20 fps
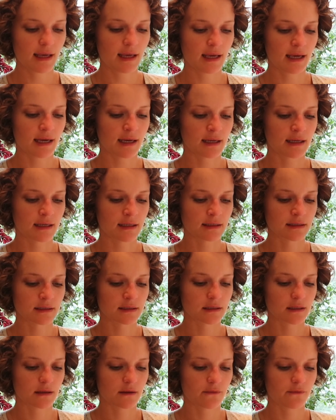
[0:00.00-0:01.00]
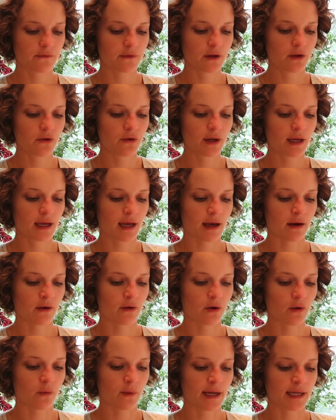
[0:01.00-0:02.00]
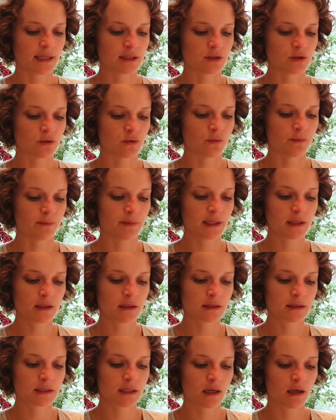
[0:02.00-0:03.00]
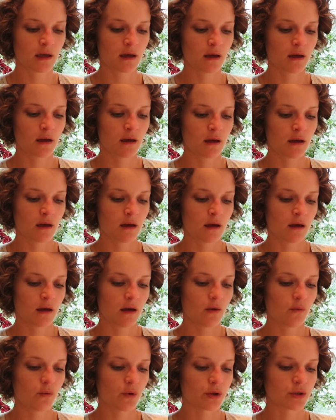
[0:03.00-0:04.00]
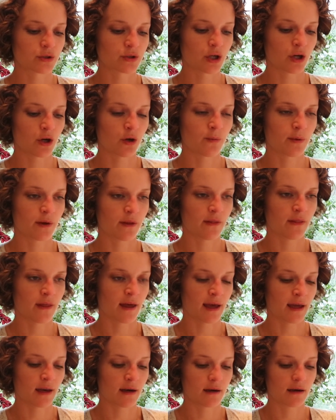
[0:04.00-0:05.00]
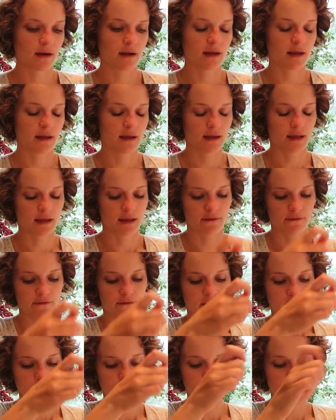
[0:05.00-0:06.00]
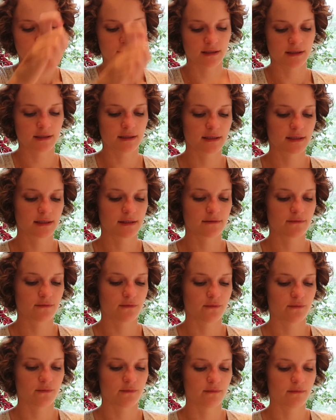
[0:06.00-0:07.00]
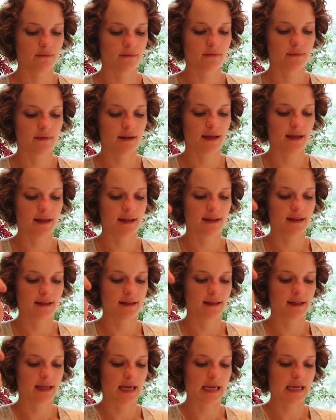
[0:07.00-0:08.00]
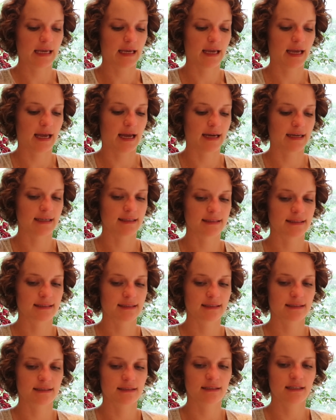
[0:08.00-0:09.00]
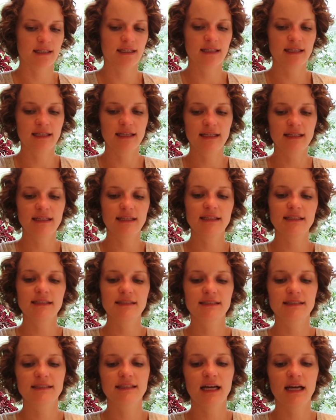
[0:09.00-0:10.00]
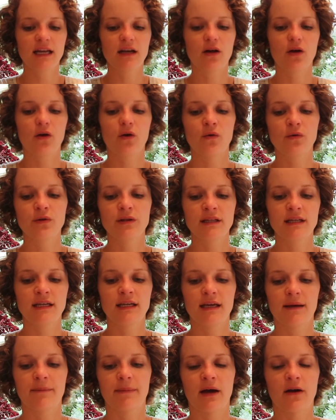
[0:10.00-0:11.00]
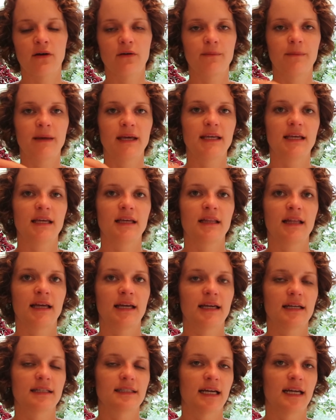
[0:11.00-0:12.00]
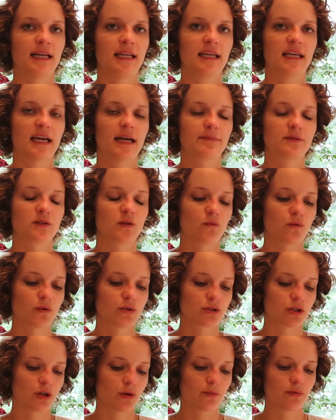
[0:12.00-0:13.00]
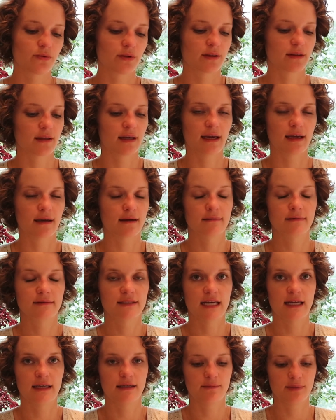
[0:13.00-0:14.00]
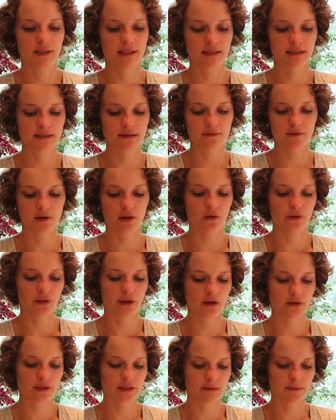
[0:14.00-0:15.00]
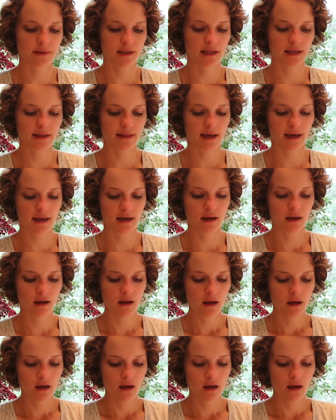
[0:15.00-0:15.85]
and figuring out a way to build a wardrobe that functions like as it's not only about making like a tiny capsule wardrobe with like 10 pieces of clothing or something like that,